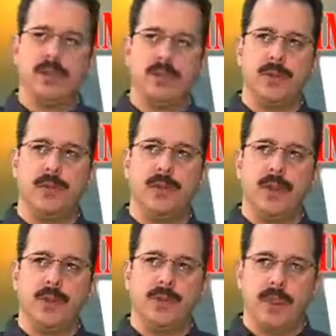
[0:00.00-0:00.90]

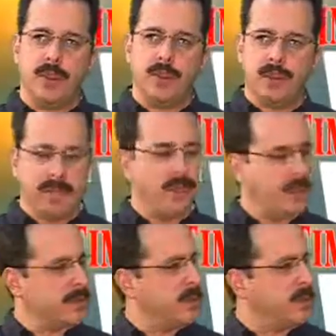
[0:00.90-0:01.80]
to their
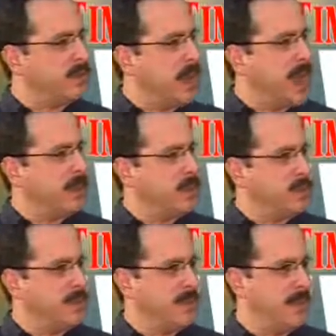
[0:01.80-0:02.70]
semiconductor suppliers
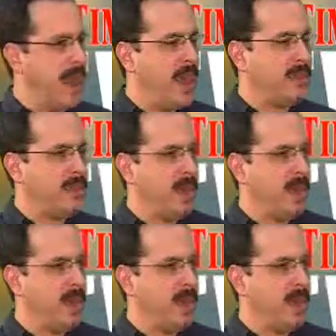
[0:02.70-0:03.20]
to provide